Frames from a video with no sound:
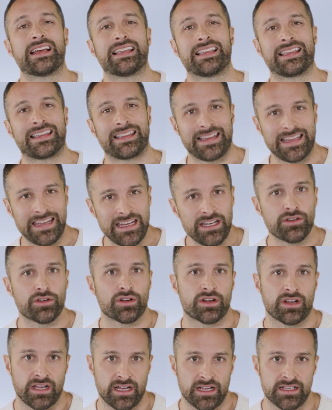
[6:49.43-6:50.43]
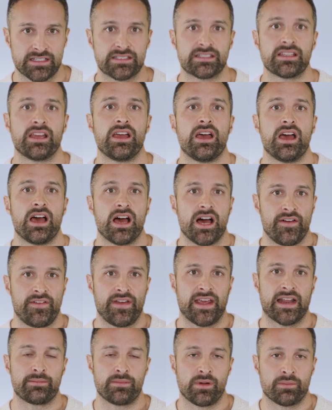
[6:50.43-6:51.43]
leaner cuts of
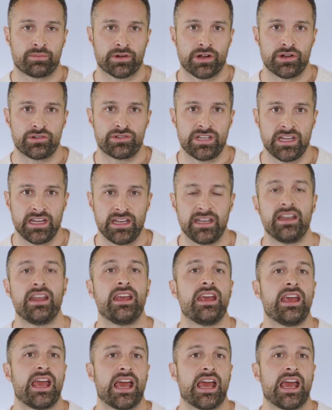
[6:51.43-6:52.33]
animal protein.